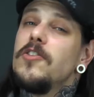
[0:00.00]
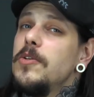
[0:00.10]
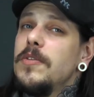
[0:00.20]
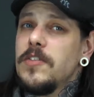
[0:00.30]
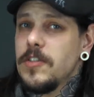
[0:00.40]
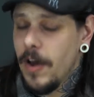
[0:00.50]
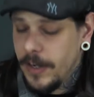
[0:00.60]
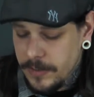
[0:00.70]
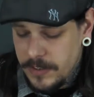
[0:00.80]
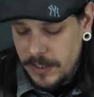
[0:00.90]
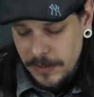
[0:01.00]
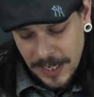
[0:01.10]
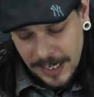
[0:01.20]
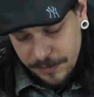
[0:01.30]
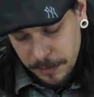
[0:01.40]
To the Scion 2
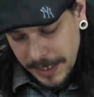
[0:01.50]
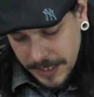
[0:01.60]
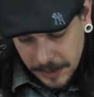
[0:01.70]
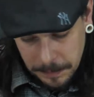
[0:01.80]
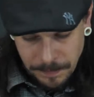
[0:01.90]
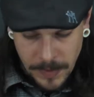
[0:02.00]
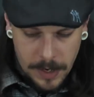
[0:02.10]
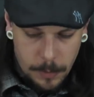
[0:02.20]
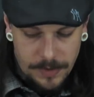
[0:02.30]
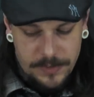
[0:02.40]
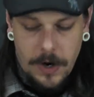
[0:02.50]
tank from Innokin, we've